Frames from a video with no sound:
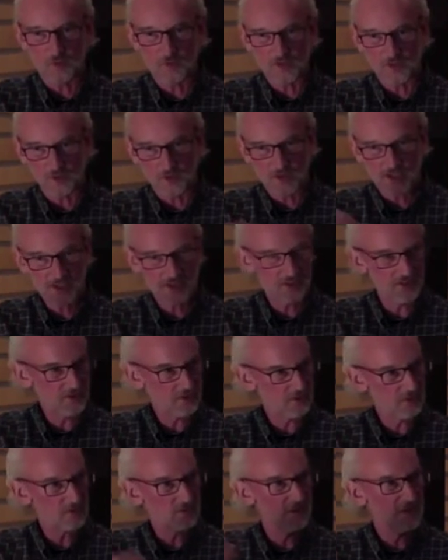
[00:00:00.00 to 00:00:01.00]

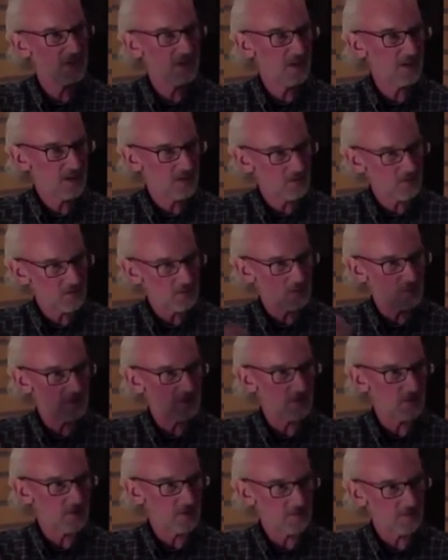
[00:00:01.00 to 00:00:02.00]
iterations or
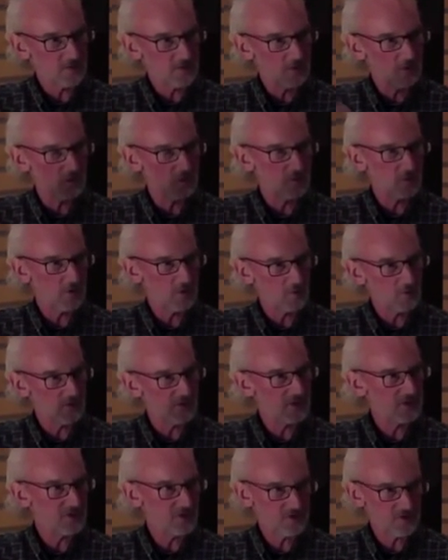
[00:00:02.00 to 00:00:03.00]

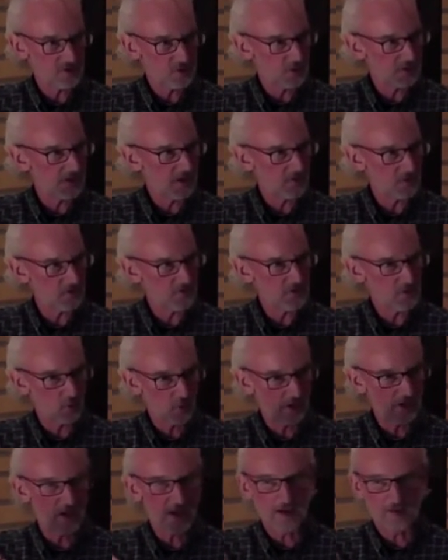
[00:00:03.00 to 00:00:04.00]
revisions or whatever if you
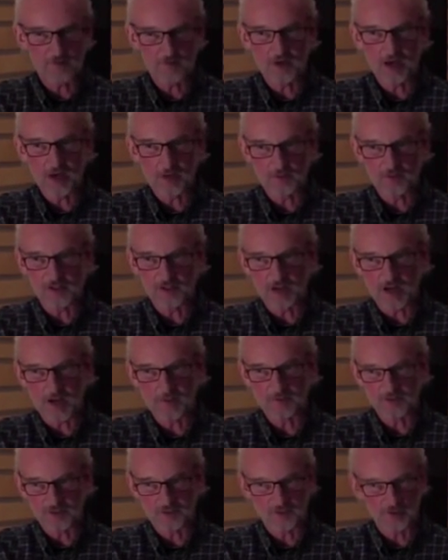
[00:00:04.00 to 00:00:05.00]
want to have the
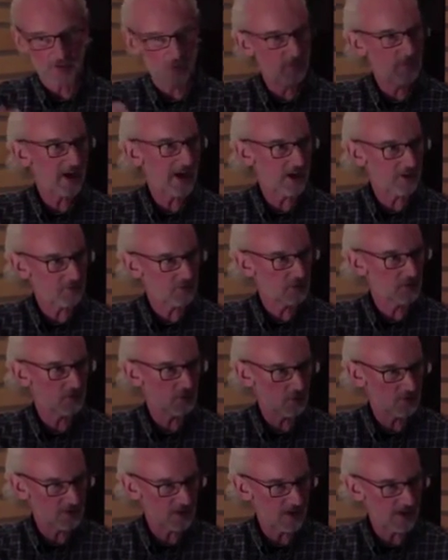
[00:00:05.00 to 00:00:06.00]
option to go back 3 or
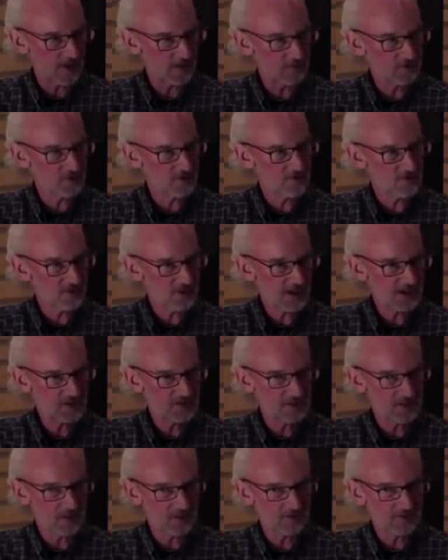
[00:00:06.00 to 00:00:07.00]
4 times and change
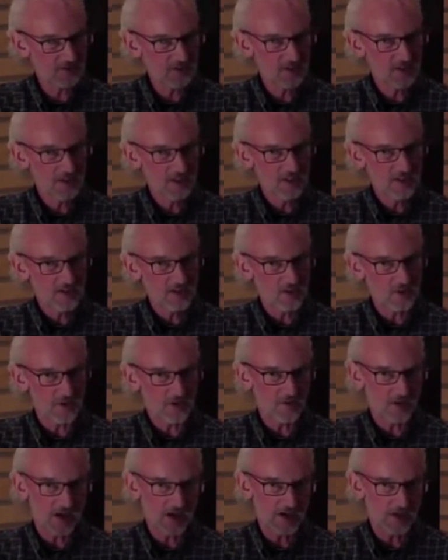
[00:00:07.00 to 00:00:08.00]
stuff. You
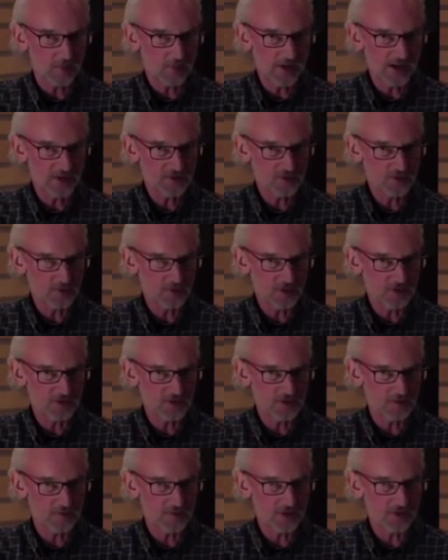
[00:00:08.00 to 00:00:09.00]
have a higher mastering
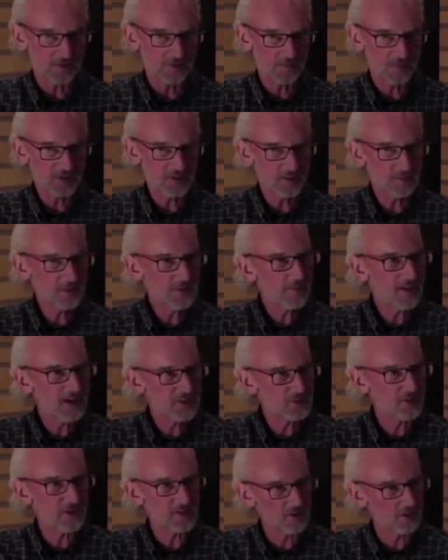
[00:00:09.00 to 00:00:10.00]
budget, but to me,
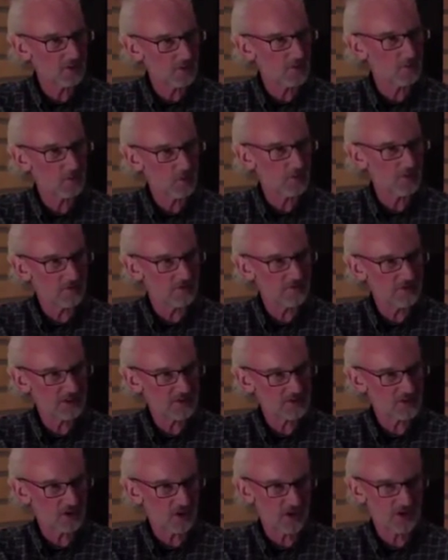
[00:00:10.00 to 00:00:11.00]
mastering is a little bit more of a
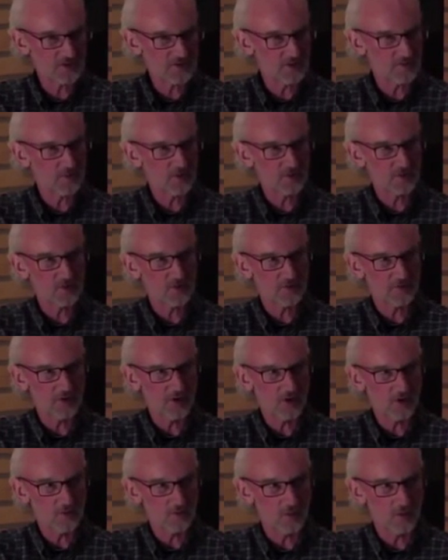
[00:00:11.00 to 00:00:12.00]
fixed cost as opposed to a
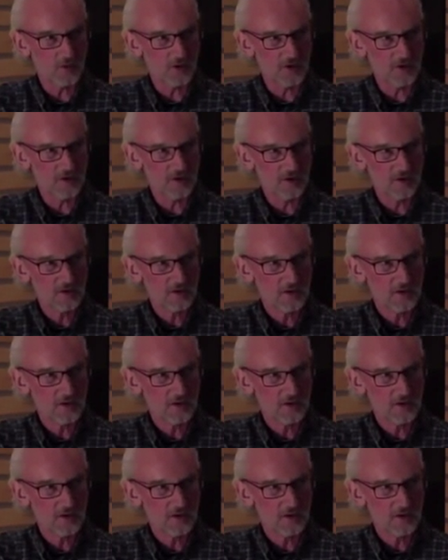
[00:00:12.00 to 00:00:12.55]
variable one.